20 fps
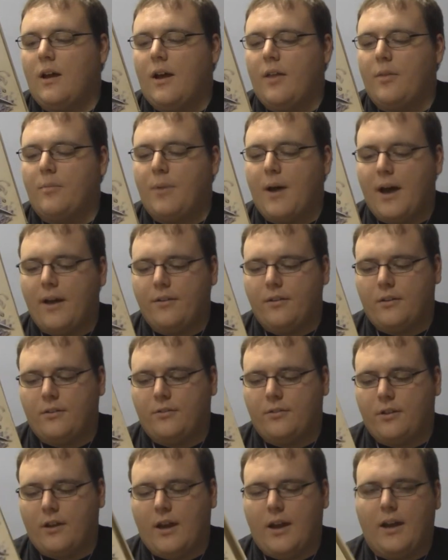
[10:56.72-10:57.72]
On the
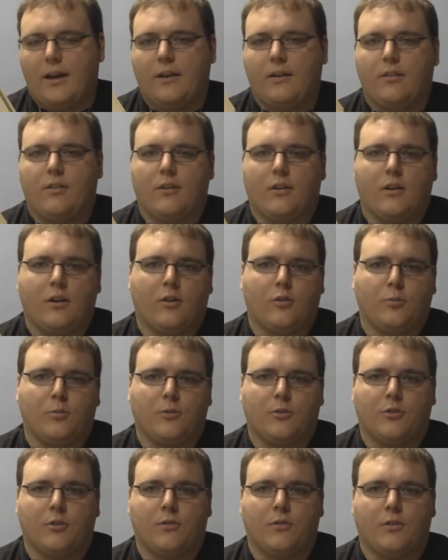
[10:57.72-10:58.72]
positive side, their
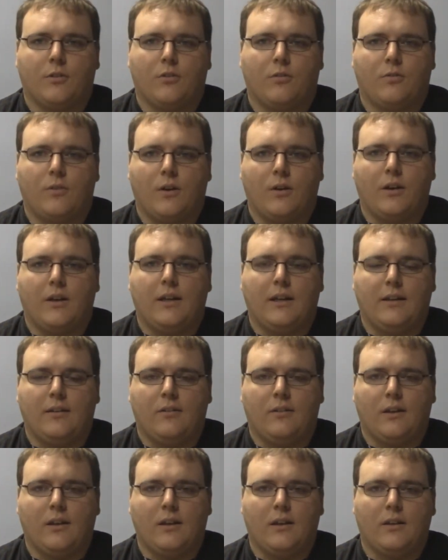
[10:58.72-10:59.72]
customer service is very
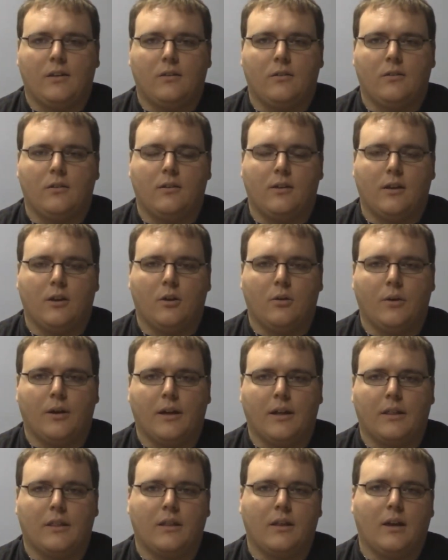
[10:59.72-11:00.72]
easy to deal
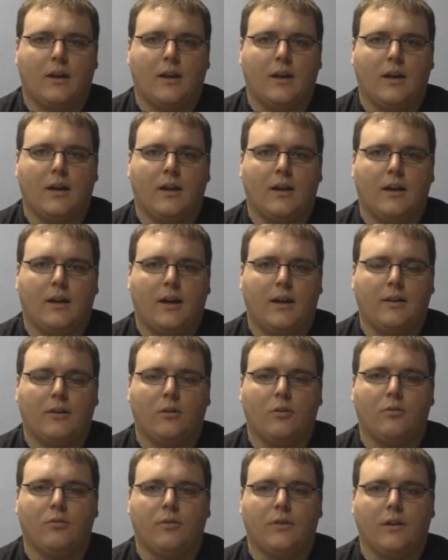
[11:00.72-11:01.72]
with. I
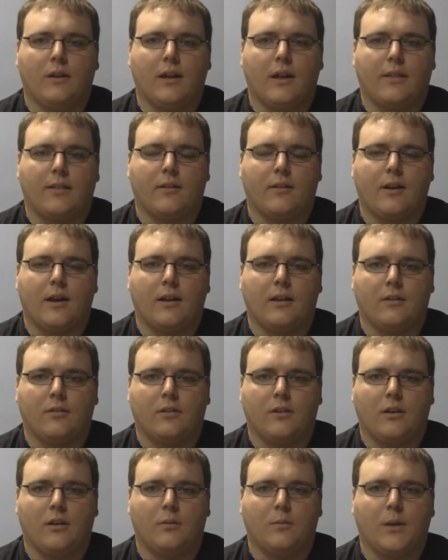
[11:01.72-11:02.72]
don't feel they're not
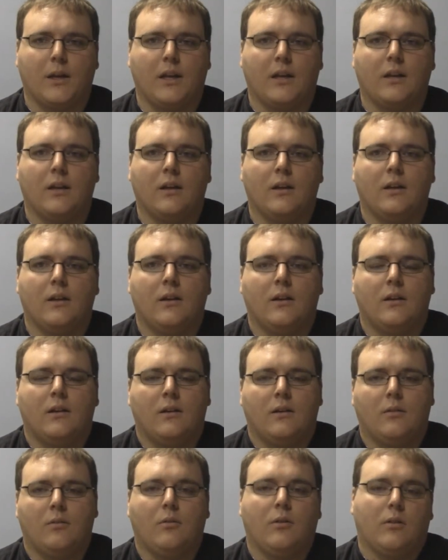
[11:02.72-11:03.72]
listening to me.
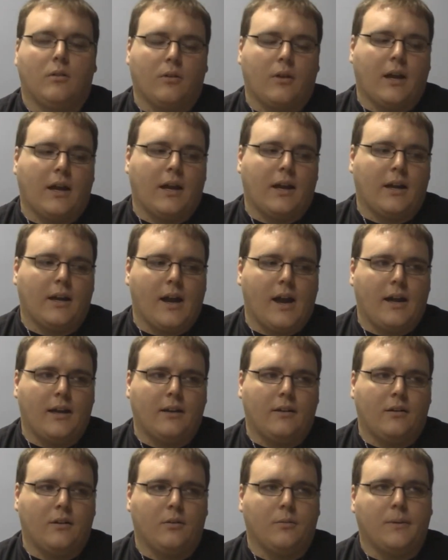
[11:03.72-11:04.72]
Well, okay, I
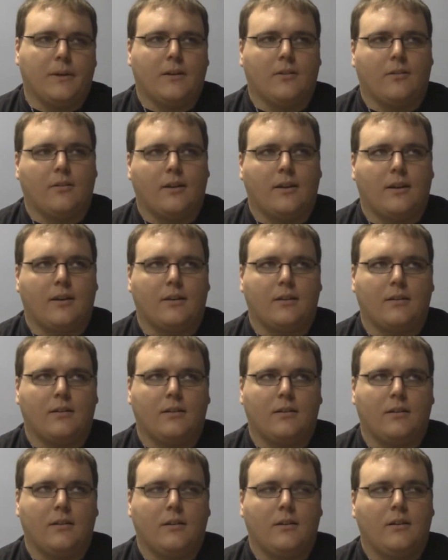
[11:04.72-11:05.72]
kind of do, because they didn't
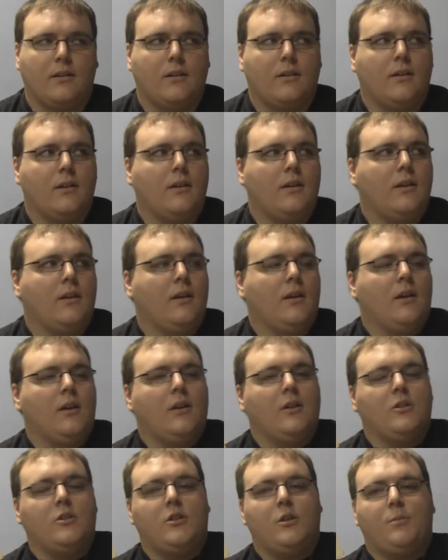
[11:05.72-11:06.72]

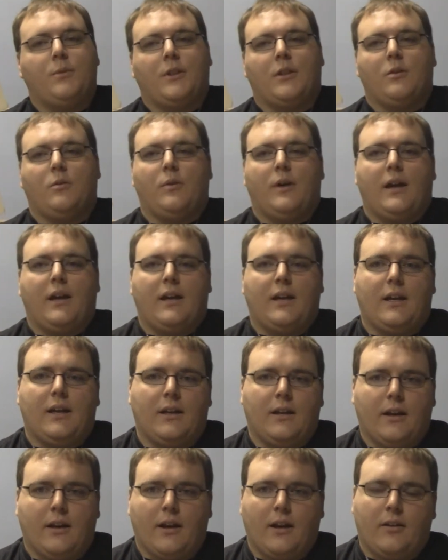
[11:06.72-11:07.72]
ship it the way
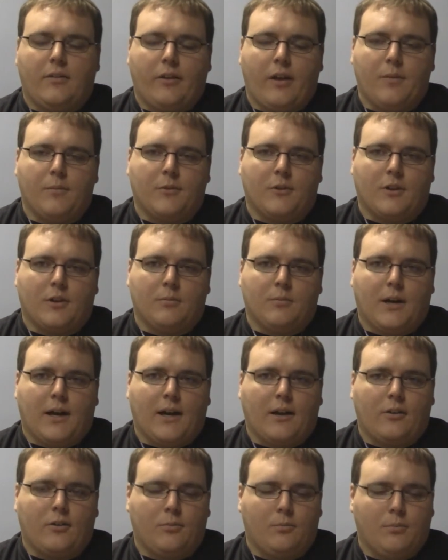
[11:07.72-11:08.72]
in a nice Amazon
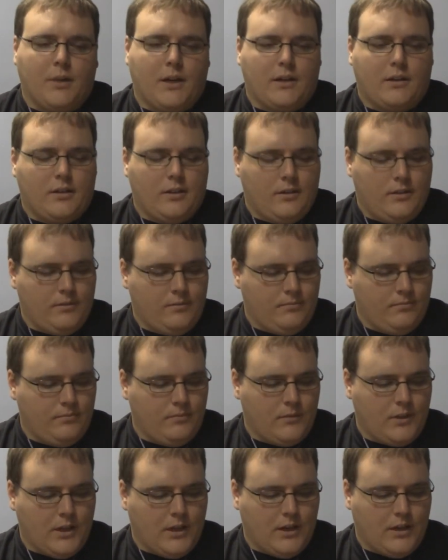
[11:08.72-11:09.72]
box, but
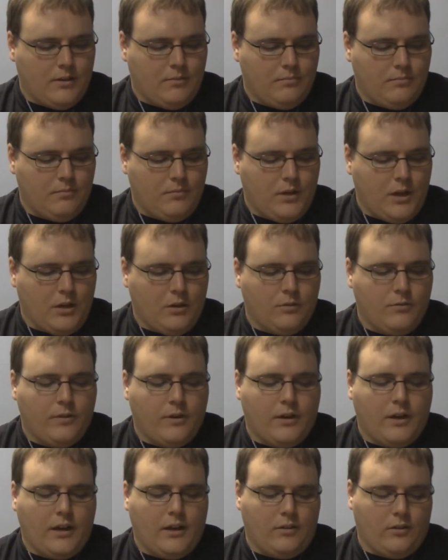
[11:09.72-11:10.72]

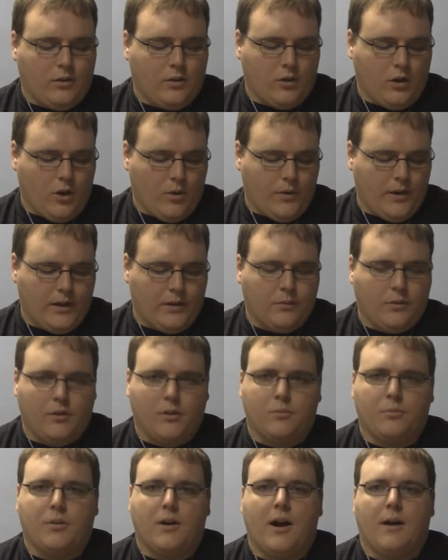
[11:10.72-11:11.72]
very easy to go in
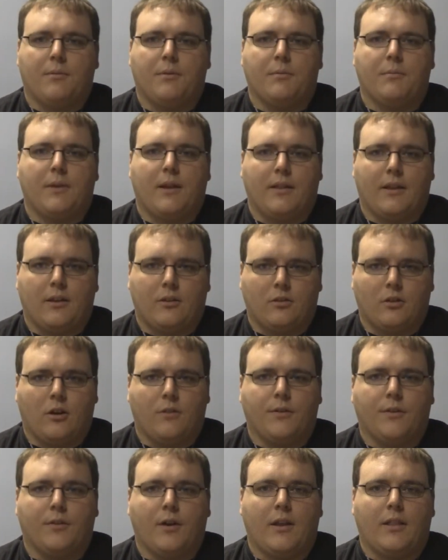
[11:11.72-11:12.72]
with your problem, and they
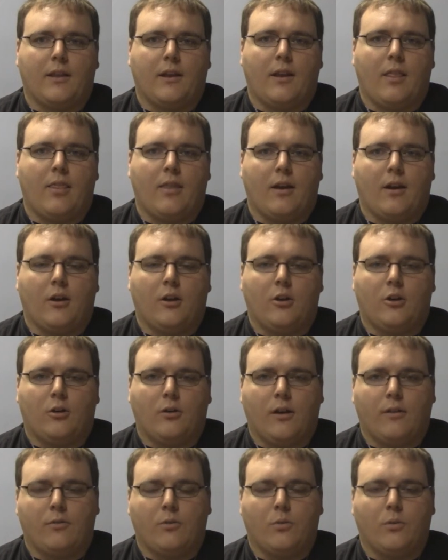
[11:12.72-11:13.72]
solve it right then and there. You
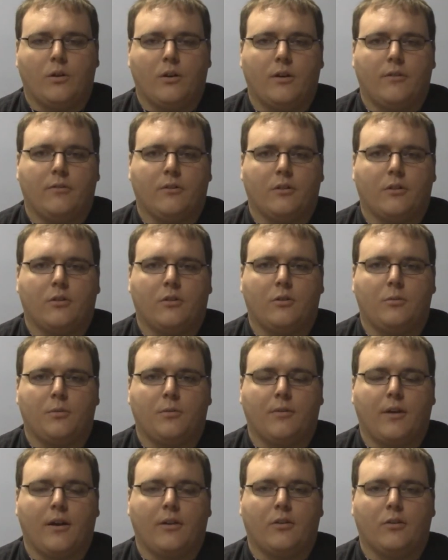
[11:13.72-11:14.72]
don't have to worry for a
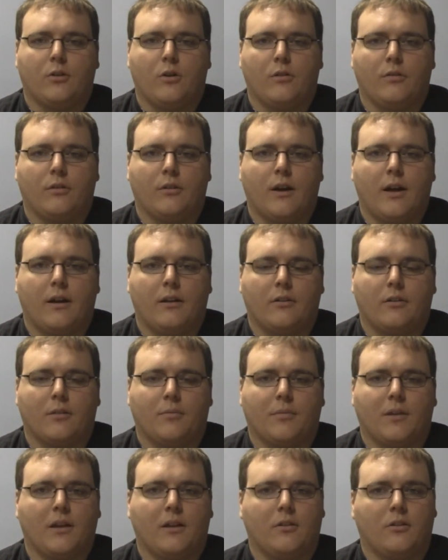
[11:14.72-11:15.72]
supervisor override or
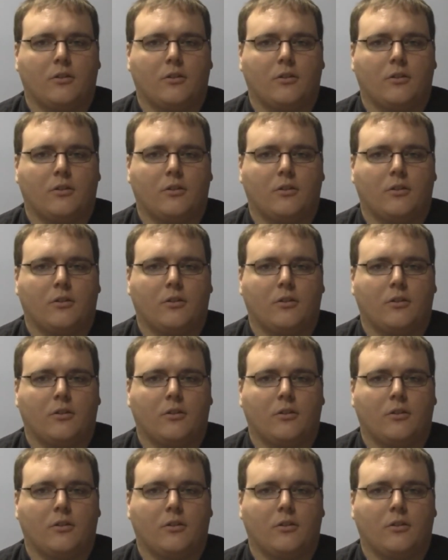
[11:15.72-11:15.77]
something.